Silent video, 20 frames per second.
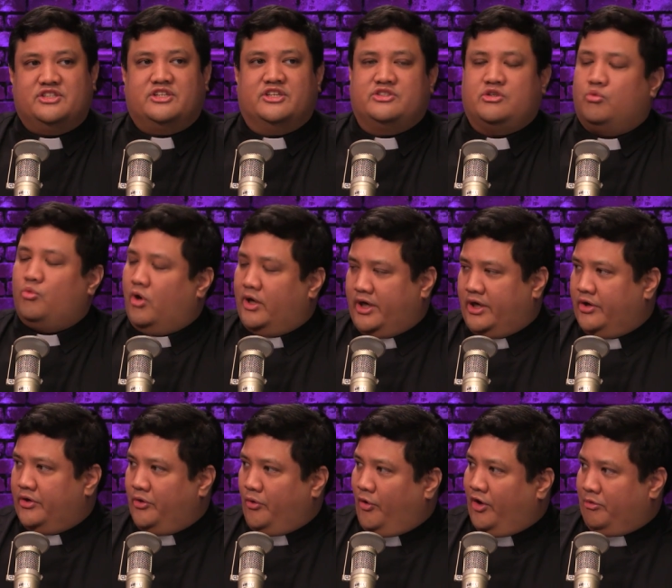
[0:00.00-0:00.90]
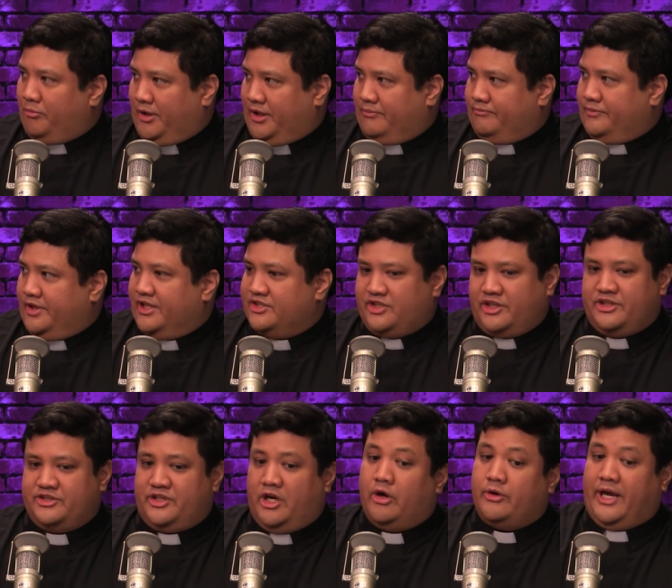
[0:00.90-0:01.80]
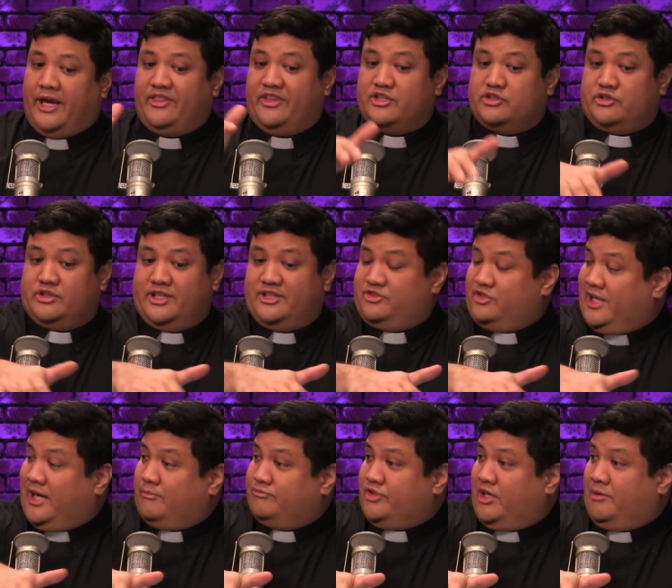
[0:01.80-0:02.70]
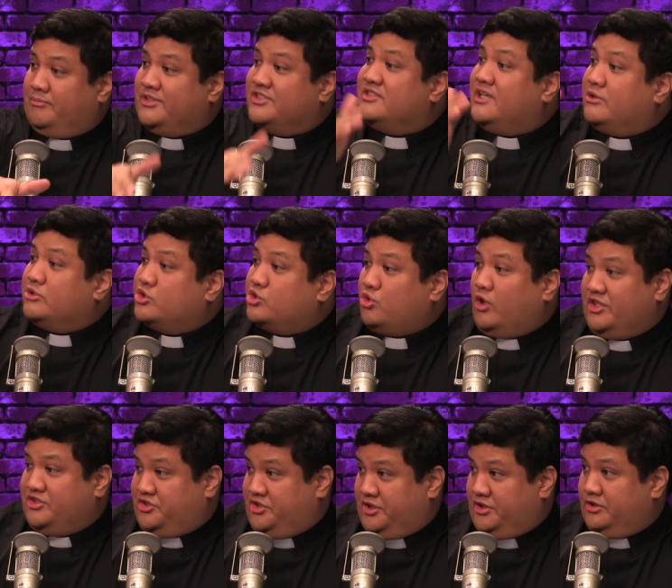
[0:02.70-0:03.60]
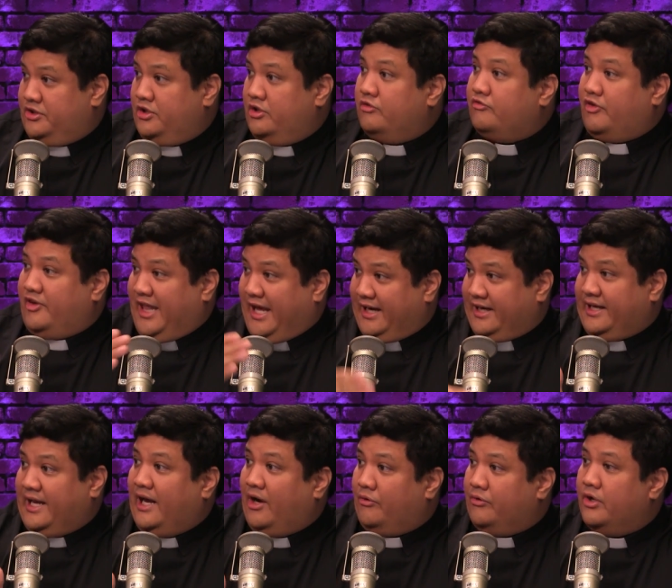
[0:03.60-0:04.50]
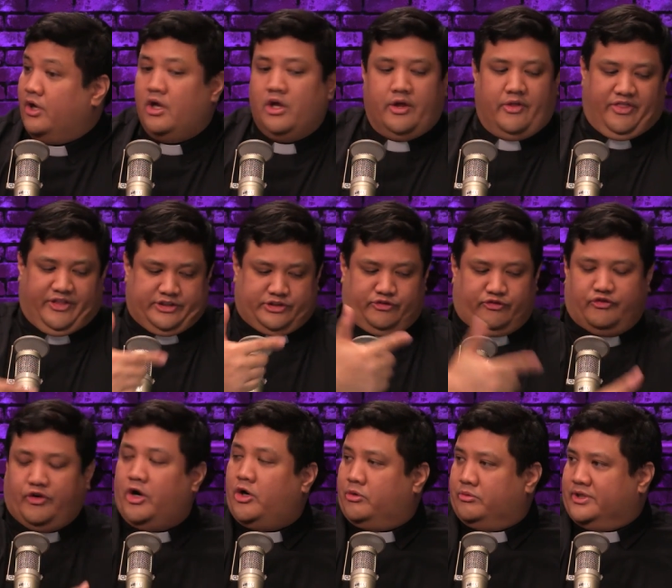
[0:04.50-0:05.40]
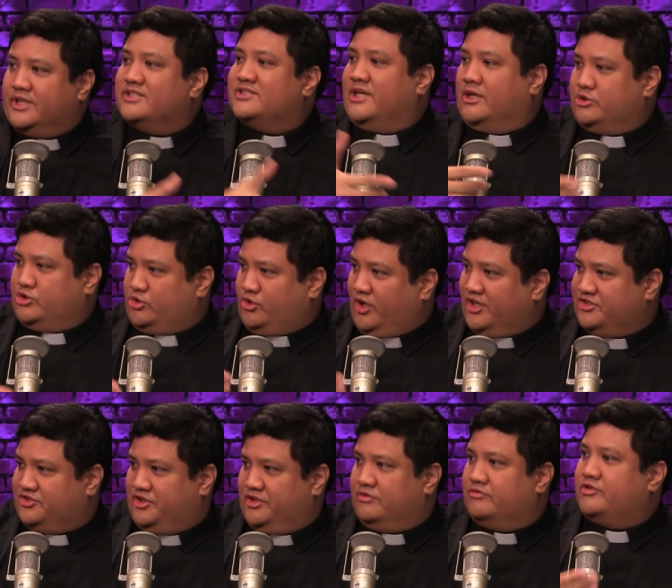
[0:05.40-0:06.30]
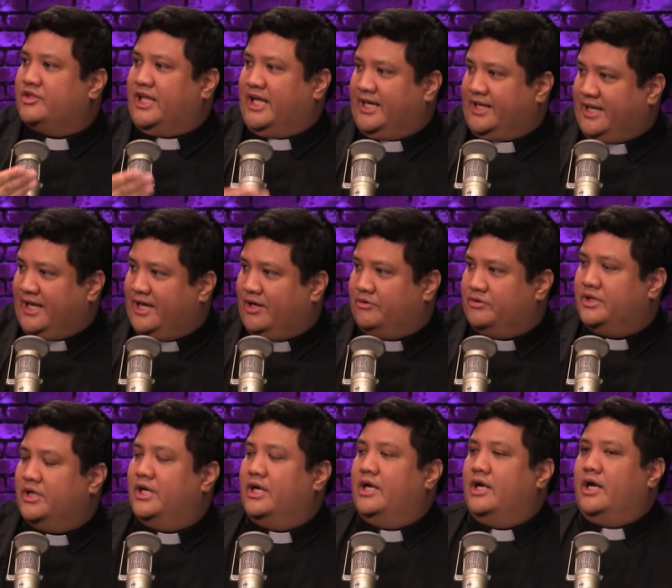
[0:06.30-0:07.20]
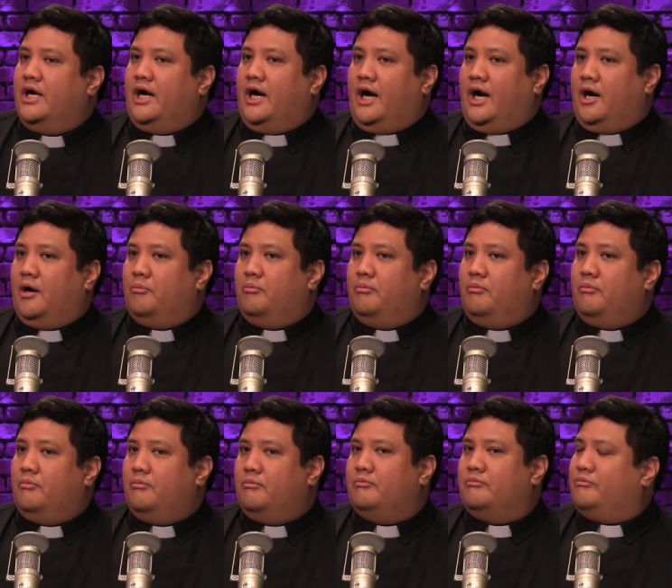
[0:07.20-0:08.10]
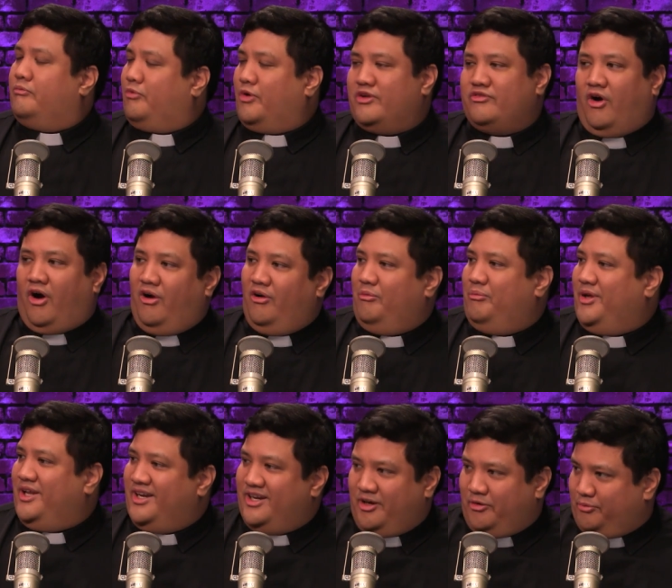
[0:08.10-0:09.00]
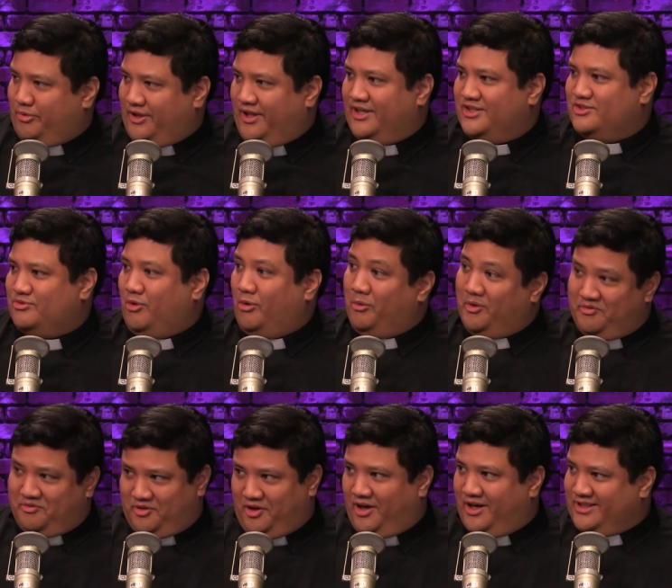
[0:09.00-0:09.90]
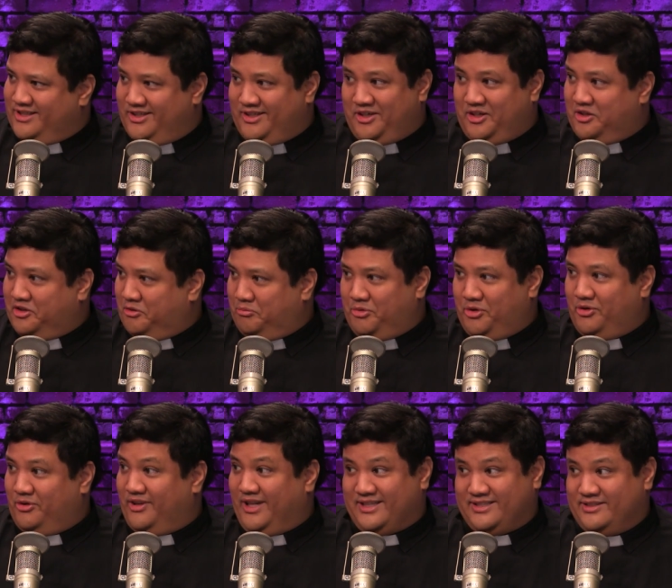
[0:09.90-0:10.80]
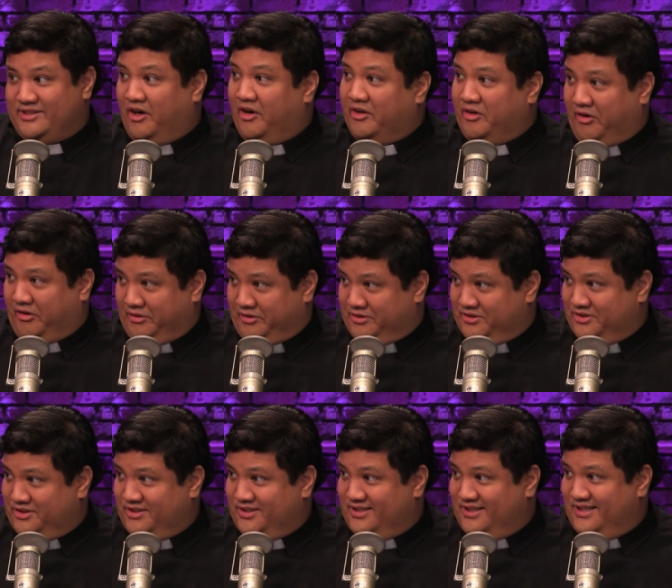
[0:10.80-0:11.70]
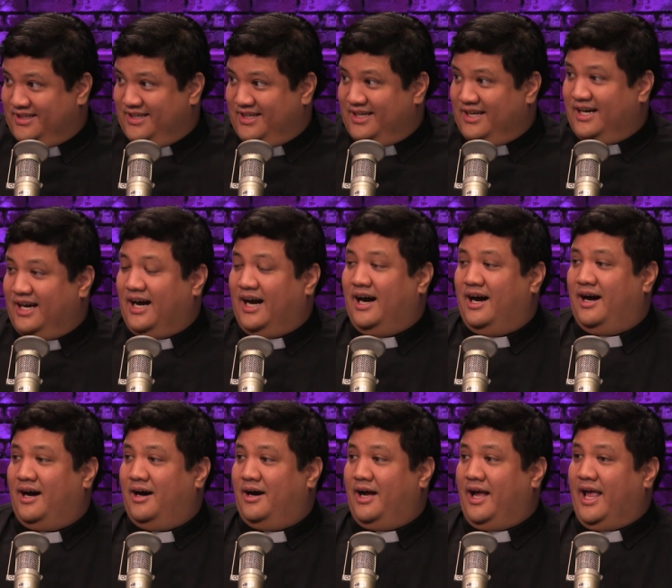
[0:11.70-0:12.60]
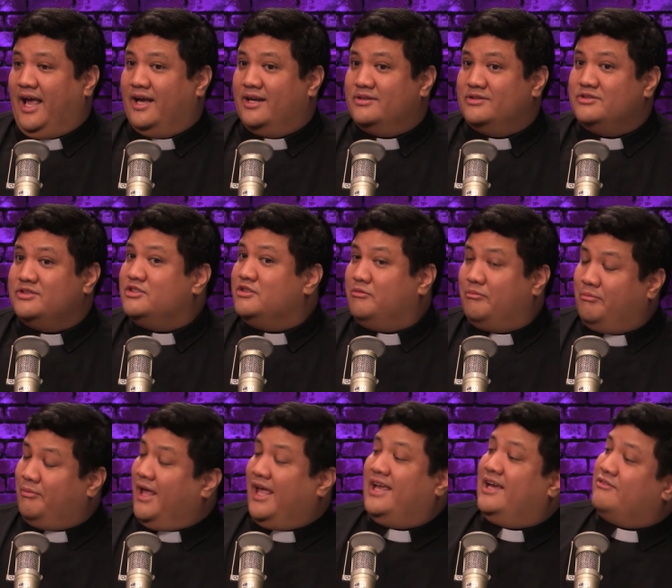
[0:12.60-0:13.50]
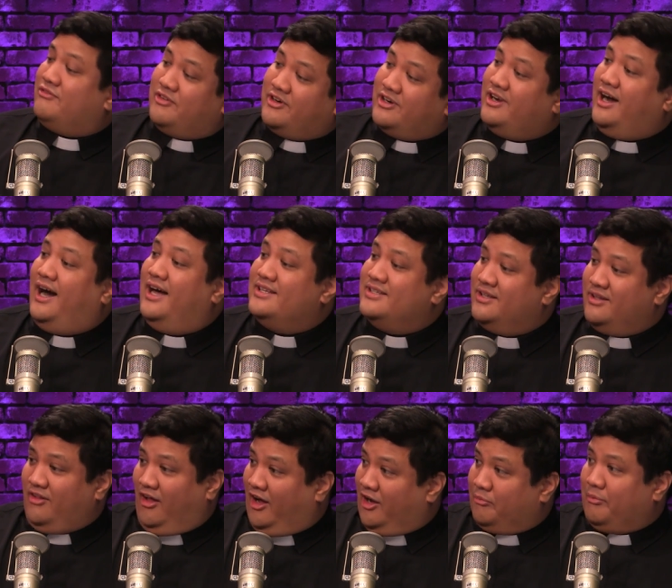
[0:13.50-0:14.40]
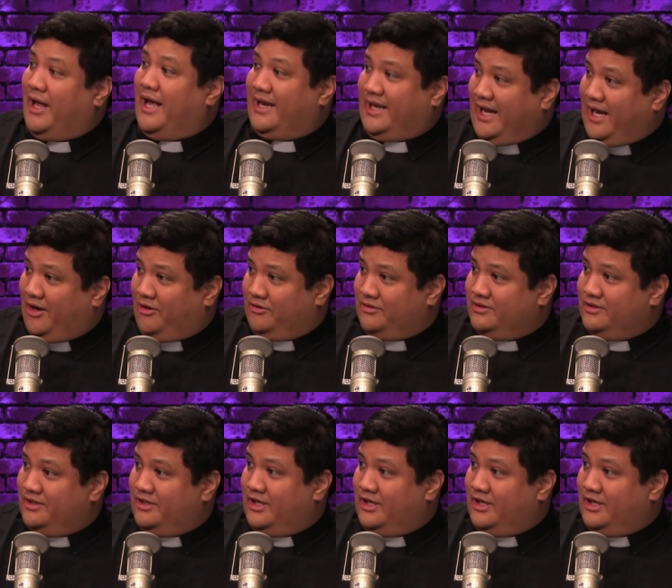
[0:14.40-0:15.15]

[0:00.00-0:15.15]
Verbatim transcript: it doesn't want to annoy me, it's going to say, okay, this this laptop is now trusted for that account. This phone is now trusted for that account. Right. Uh, we've all been in a place where we've logged in on a computer that's not ours. Yeah. Uh, and you may have forgotten to log back out.